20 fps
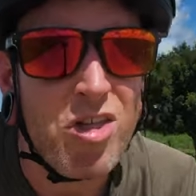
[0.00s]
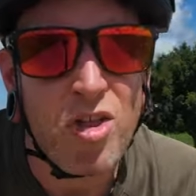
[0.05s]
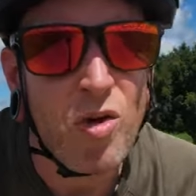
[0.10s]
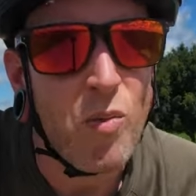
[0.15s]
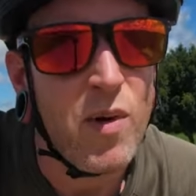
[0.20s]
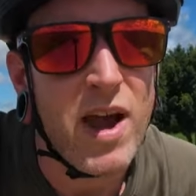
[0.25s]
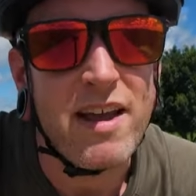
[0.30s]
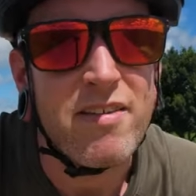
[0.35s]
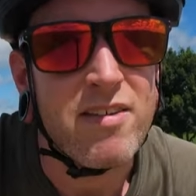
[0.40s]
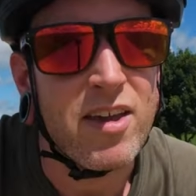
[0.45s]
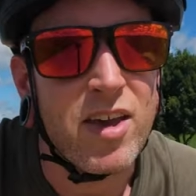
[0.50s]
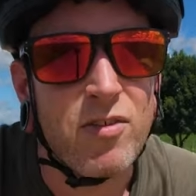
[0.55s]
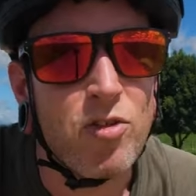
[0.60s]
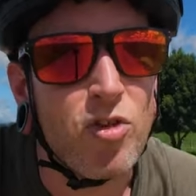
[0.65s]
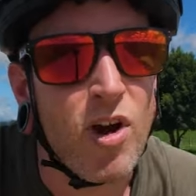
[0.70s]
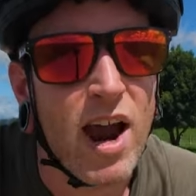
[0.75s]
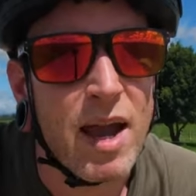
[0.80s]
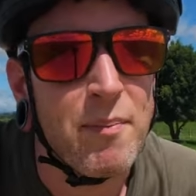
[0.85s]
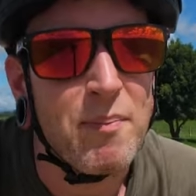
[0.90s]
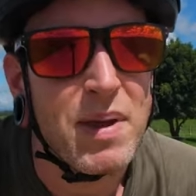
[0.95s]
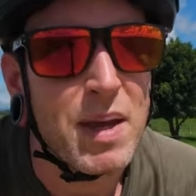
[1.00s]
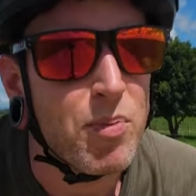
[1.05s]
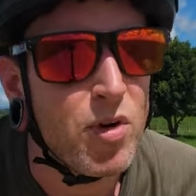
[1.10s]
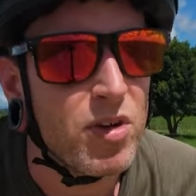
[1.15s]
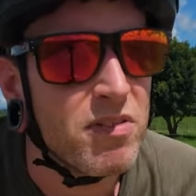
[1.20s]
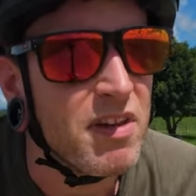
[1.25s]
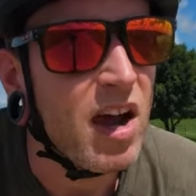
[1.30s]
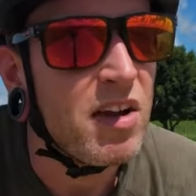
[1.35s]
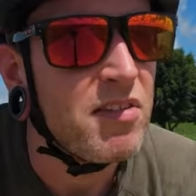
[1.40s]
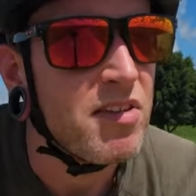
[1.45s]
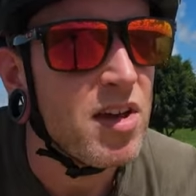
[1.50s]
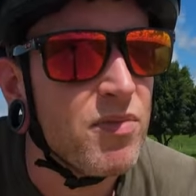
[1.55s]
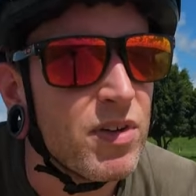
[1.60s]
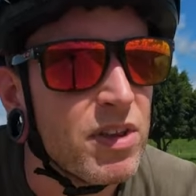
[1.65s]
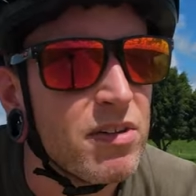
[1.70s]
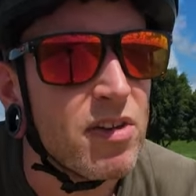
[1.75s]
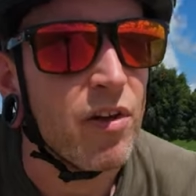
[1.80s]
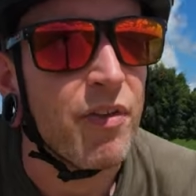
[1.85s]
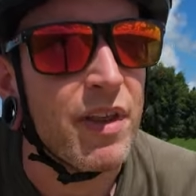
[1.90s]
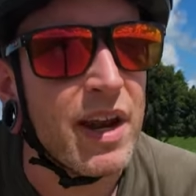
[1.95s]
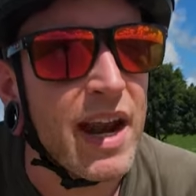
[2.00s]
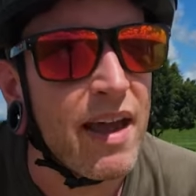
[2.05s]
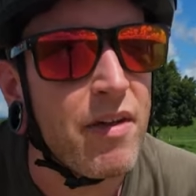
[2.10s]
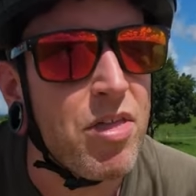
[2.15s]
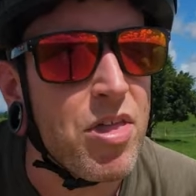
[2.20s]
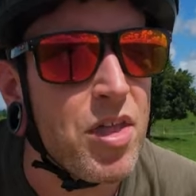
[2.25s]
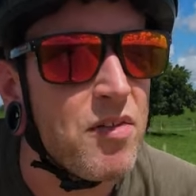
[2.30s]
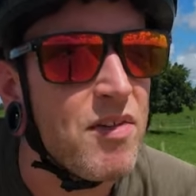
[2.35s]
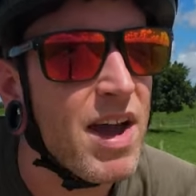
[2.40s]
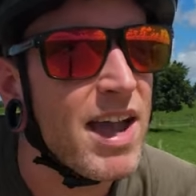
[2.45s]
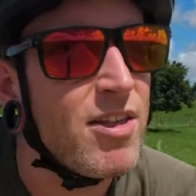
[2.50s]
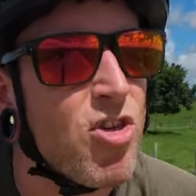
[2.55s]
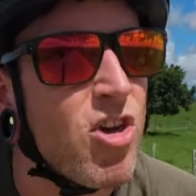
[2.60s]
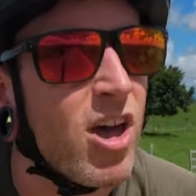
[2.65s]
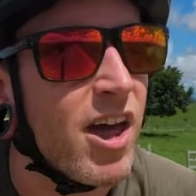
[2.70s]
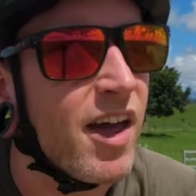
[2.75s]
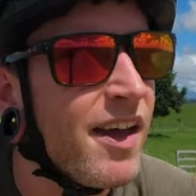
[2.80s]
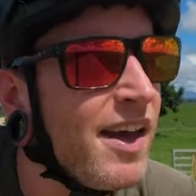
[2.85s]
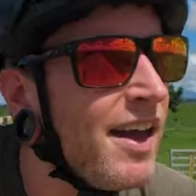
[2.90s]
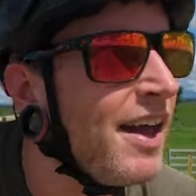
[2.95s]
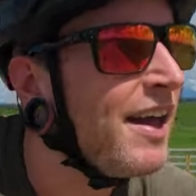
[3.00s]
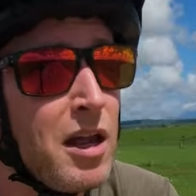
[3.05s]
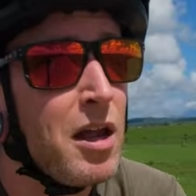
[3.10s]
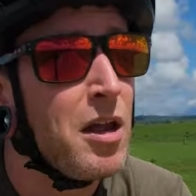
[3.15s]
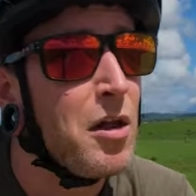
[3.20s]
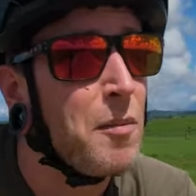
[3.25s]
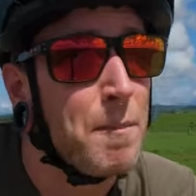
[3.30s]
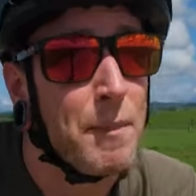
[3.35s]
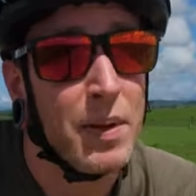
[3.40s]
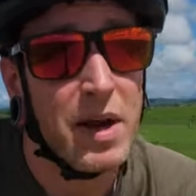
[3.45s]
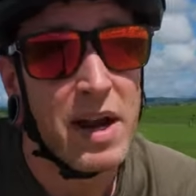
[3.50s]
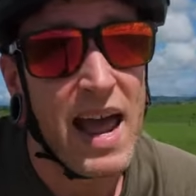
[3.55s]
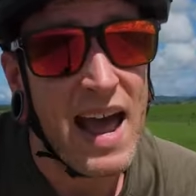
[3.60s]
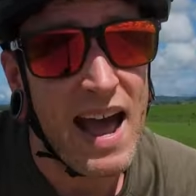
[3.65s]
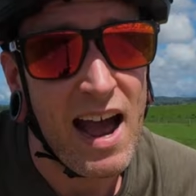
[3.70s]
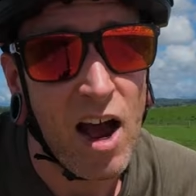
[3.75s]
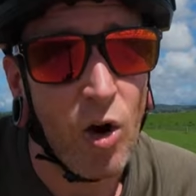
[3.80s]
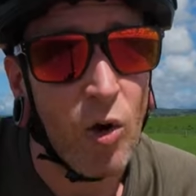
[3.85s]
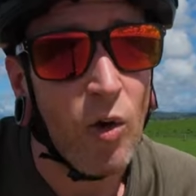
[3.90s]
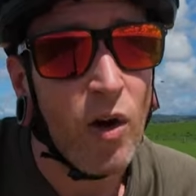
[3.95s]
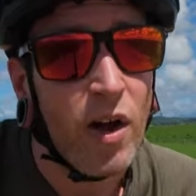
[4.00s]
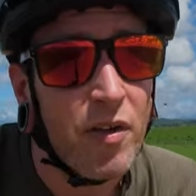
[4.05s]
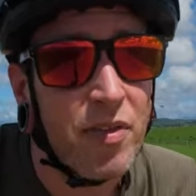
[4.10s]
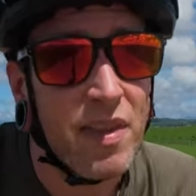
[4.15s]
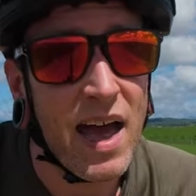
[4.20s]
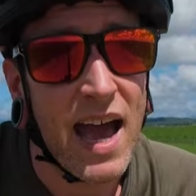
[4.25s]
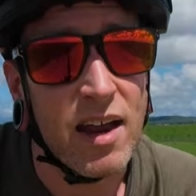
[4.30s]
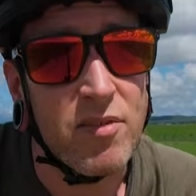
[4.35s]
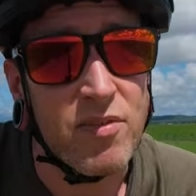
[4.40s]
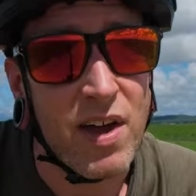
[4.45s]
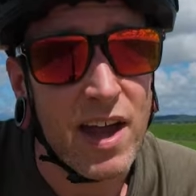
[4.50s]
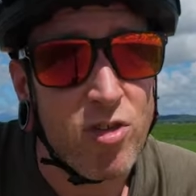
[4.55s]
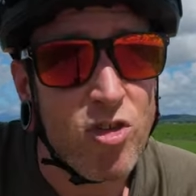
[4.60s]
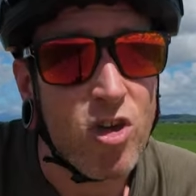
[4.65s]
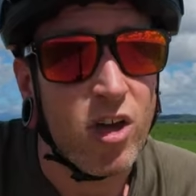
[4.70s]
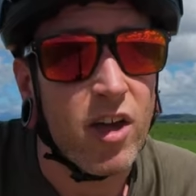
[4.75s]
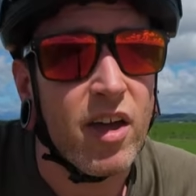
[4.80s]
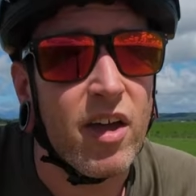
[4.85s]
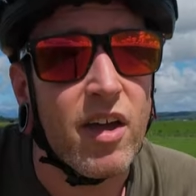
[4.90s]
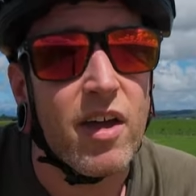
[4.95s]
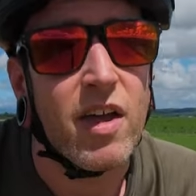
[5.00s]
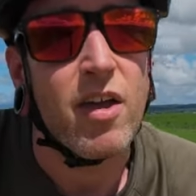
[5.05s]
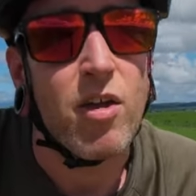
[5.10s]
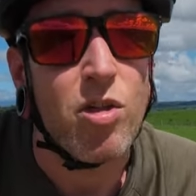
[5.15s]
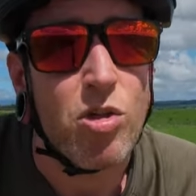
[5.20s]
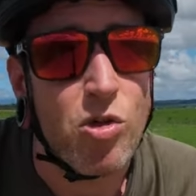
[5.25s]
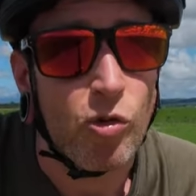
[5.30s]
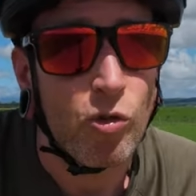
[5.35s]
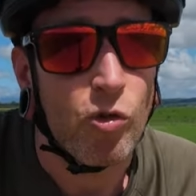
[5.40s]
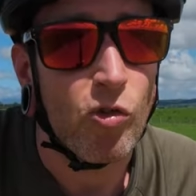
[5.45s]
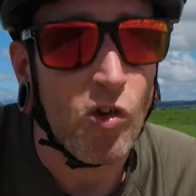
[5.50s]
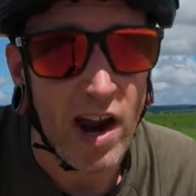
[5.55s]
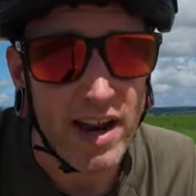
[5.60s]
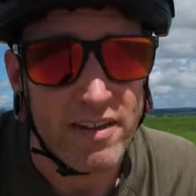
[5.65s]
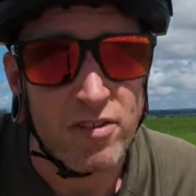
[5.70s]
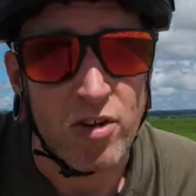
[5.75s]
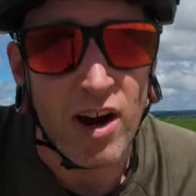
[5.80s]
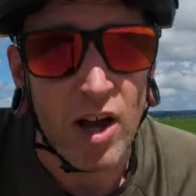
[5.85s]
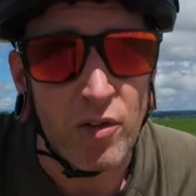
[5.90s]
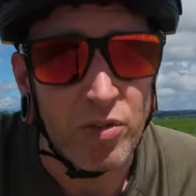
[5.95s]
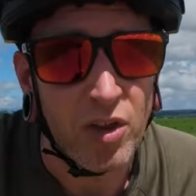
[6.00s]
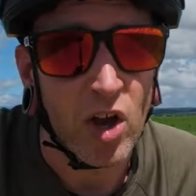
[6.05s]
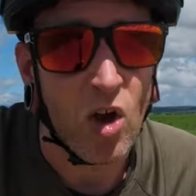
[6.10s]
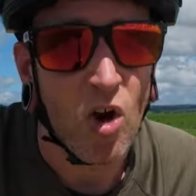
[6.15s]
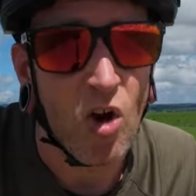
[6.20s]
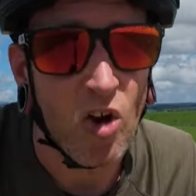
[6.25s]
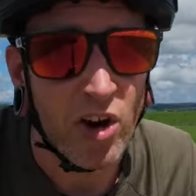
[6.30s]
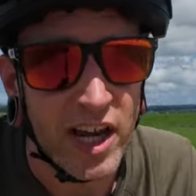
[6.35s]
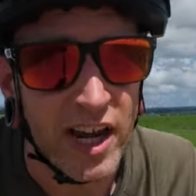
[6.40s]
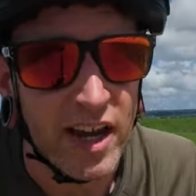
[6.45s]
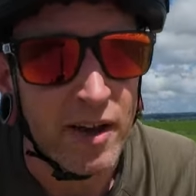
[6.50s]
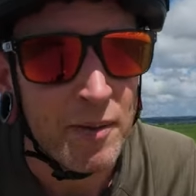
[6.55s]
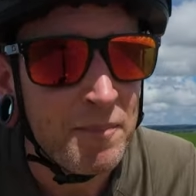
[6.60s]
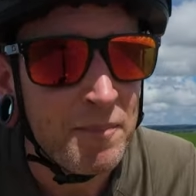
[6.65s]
a way to try and be productive until the next adventure. But now that adventure is right around the corner.